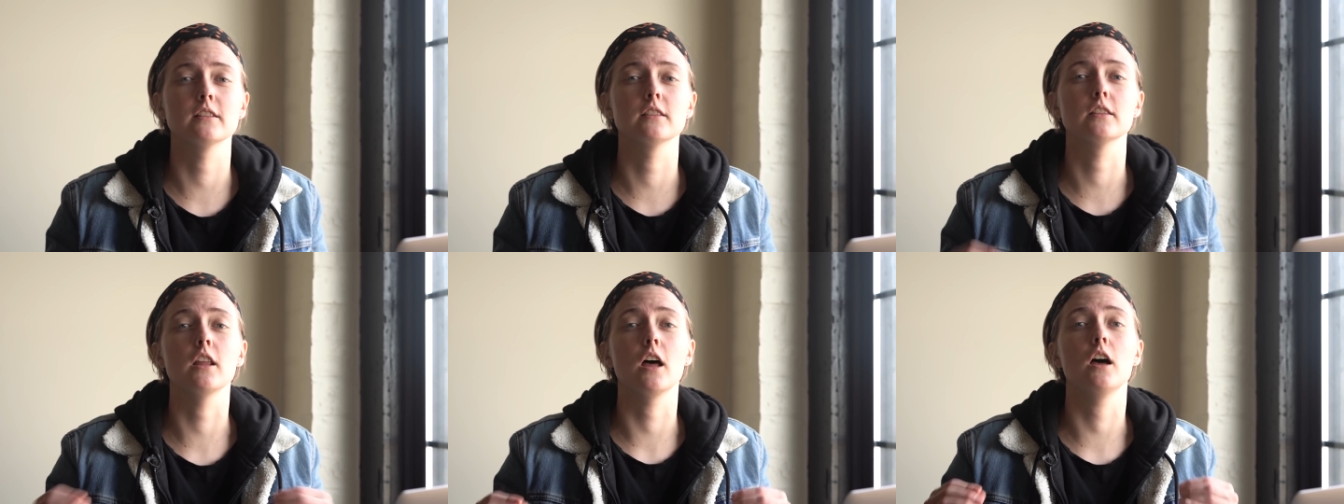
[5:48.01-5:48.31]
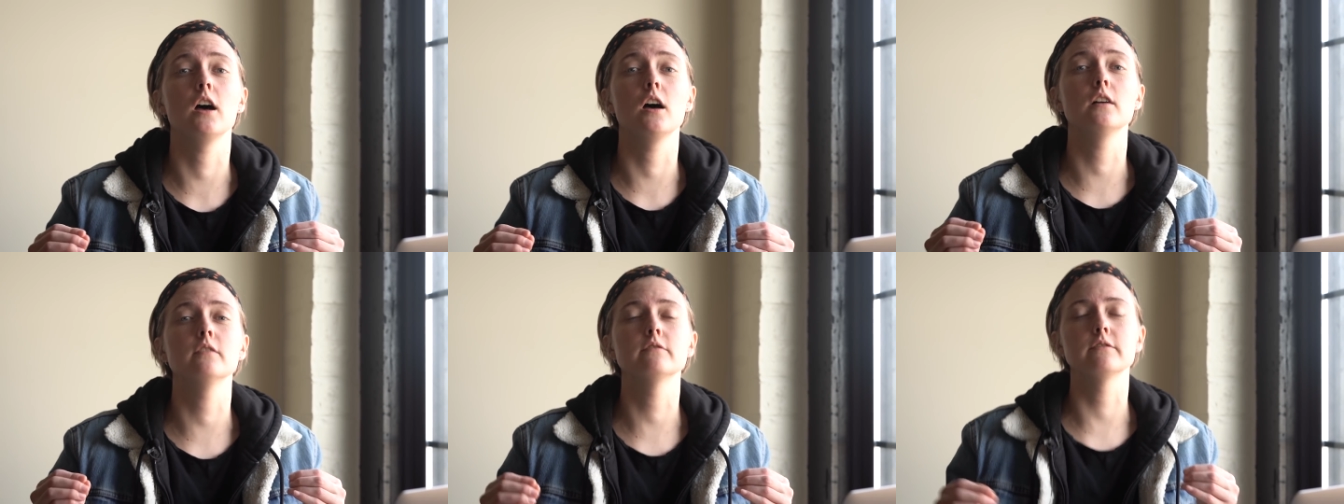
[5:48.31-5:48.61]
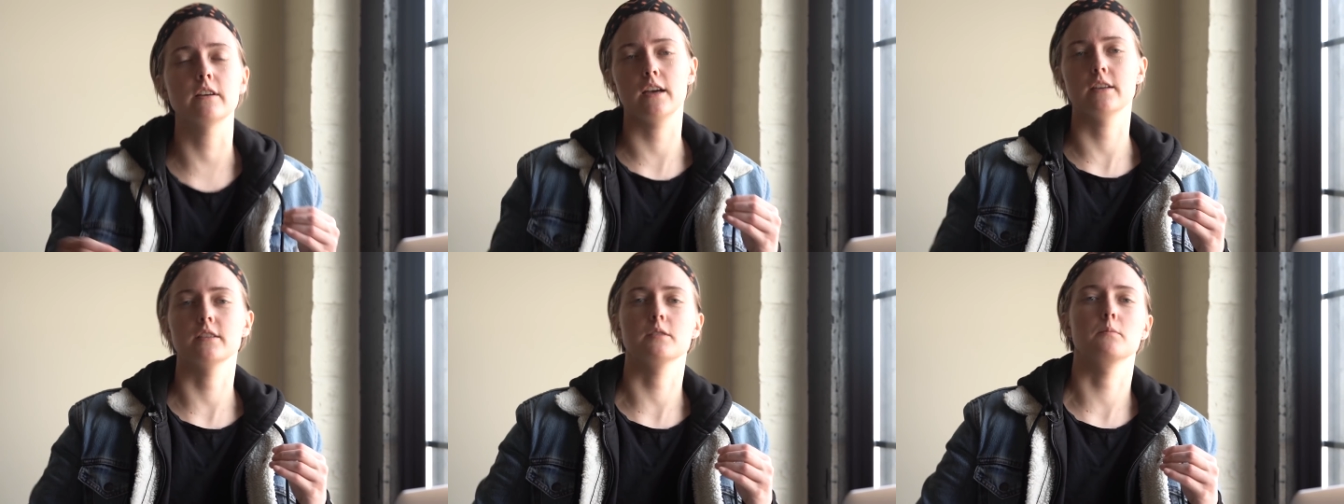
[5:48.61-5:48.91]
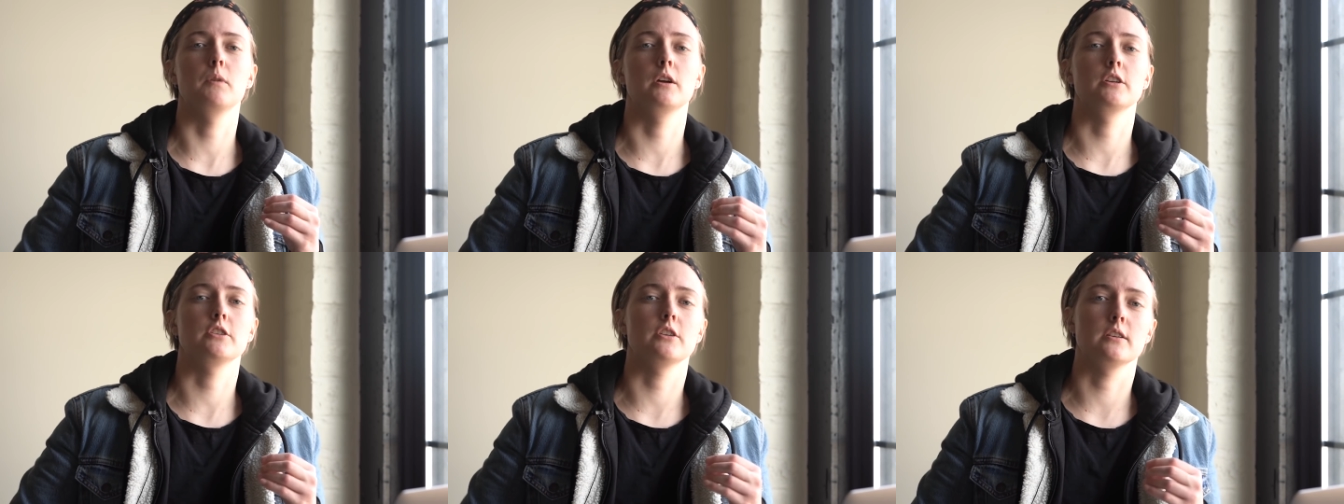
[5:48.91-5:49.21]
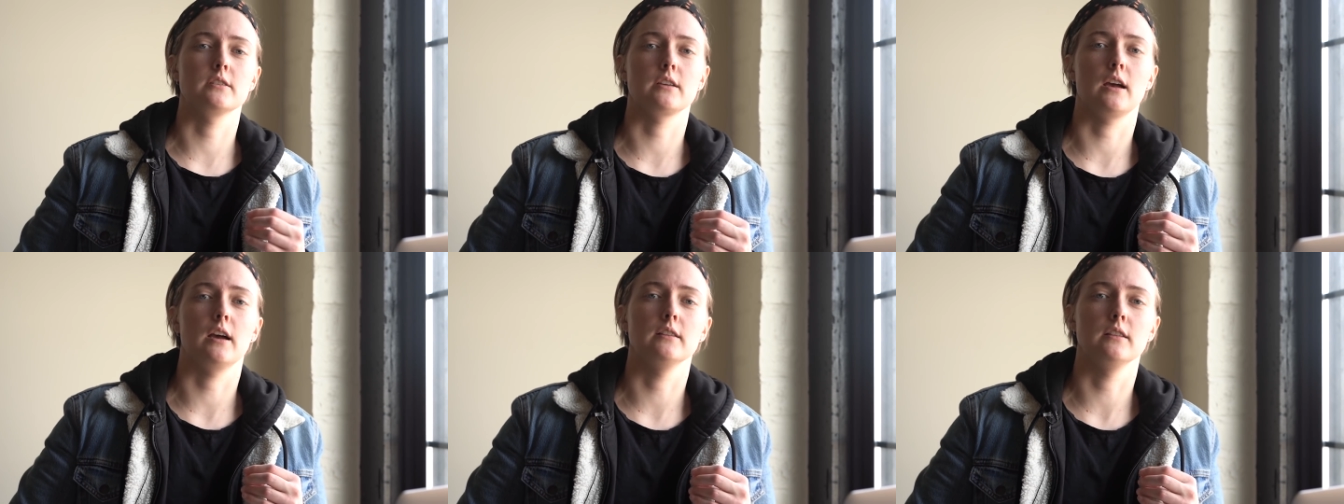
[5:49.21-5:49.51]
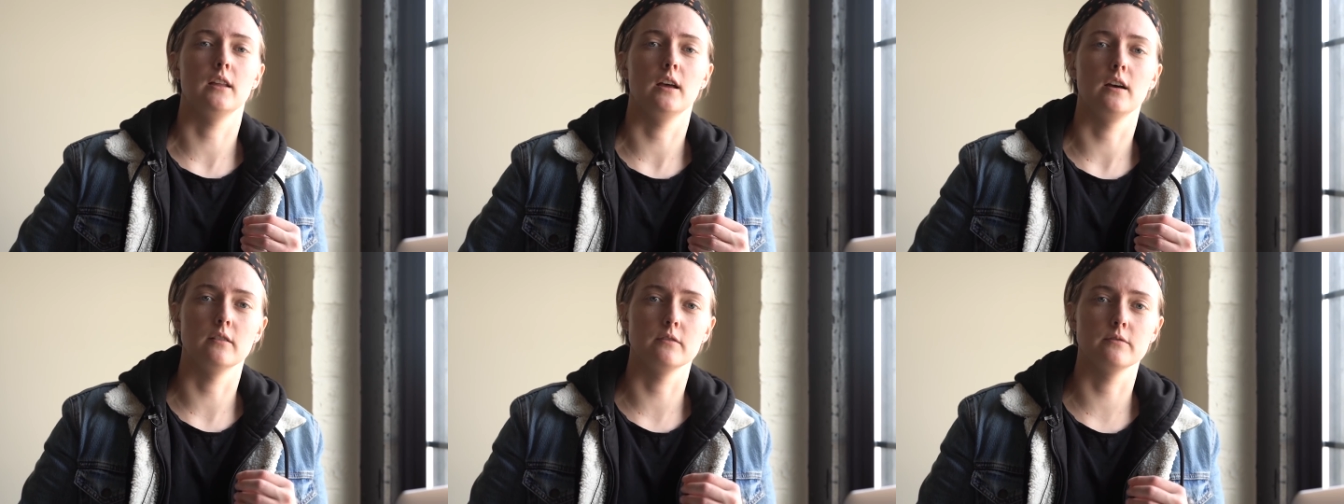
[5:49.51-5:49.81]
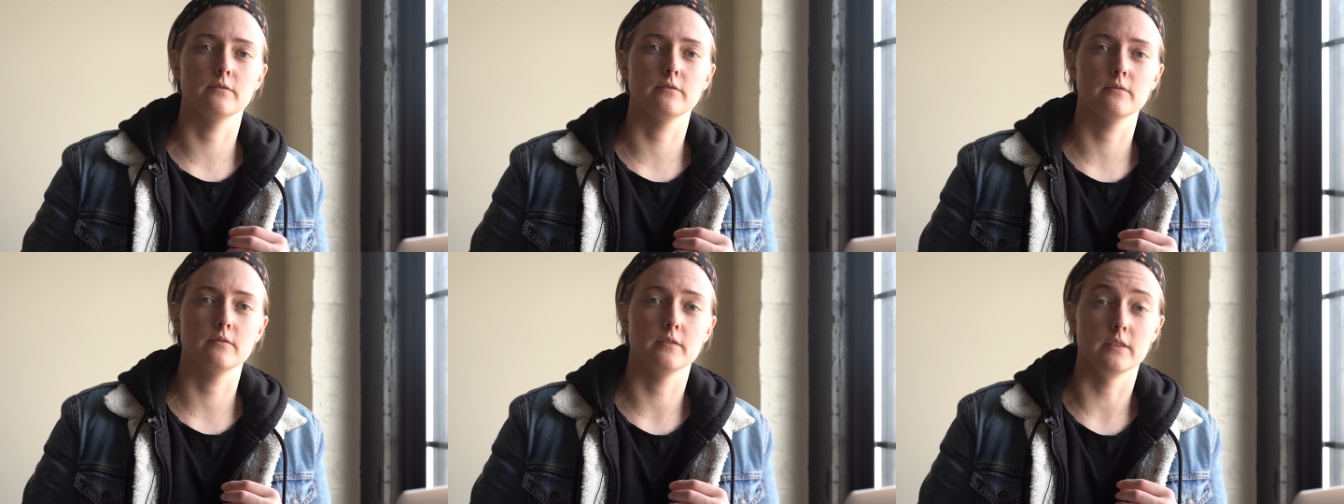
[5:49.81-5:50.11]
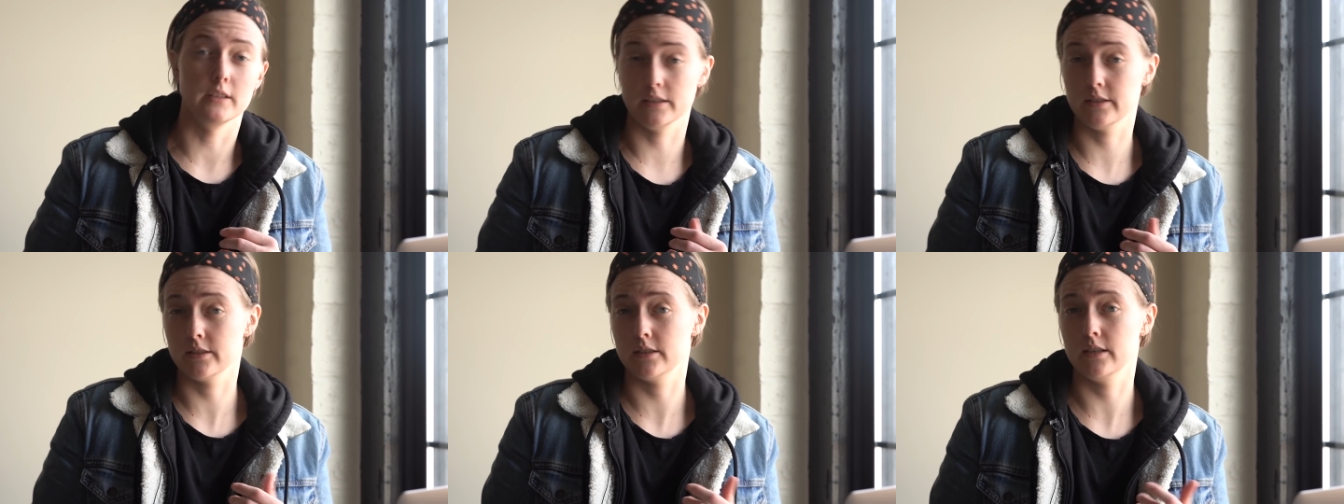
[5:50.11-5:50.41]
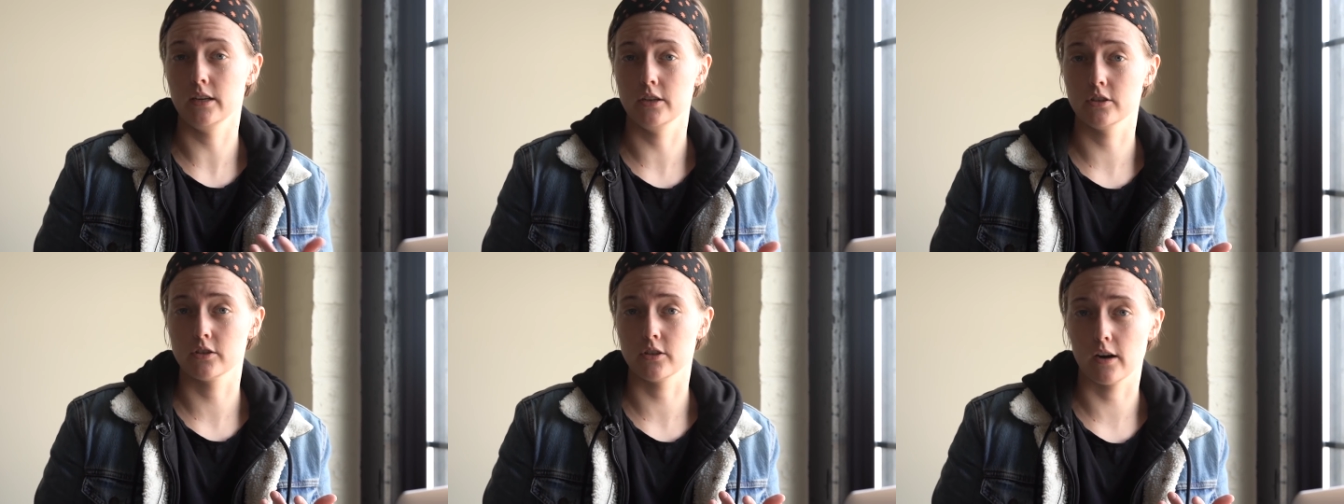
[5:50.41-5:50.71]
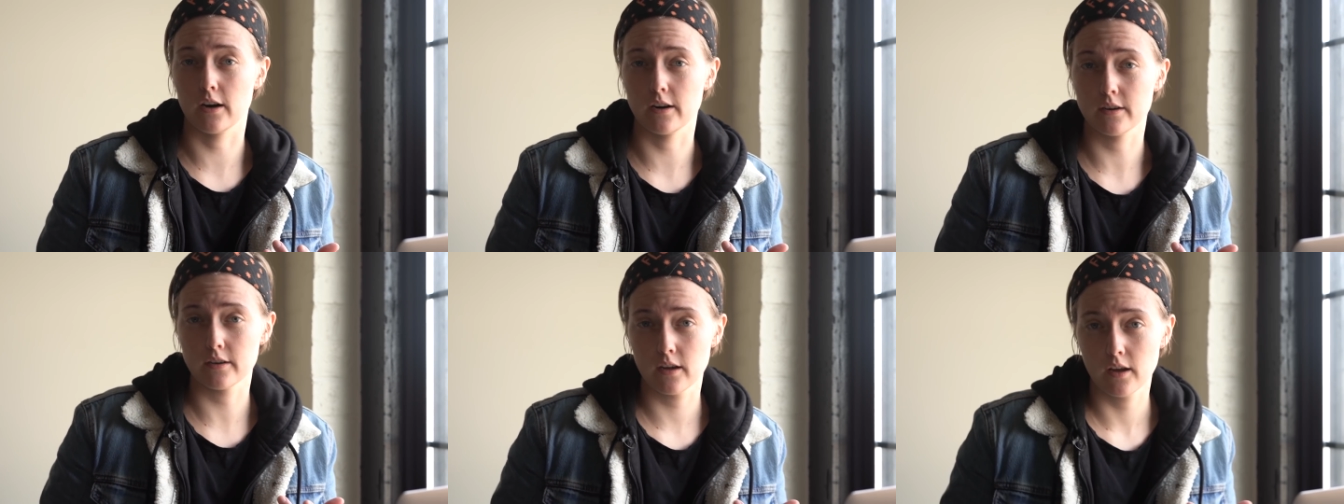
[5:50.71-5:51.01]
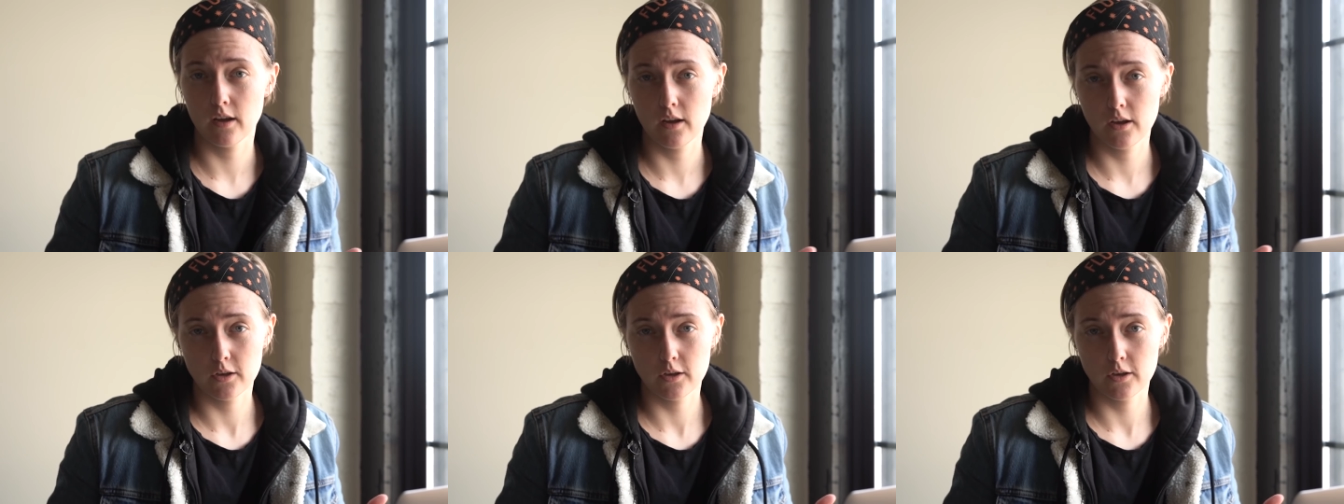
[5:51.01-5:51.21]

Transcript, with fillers: love as much as I love this t-shirt.